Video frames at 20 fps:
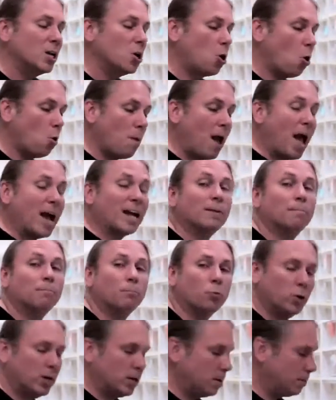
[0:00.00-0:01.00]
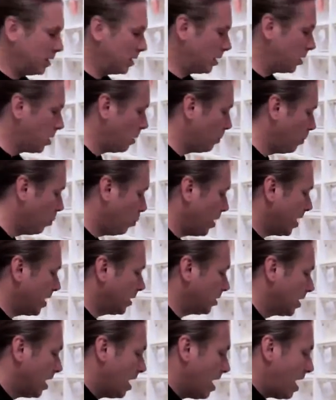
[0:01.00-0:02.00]
go back and breed them in a couple
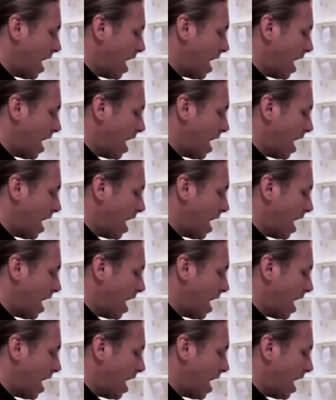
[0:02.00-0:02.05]
weeks.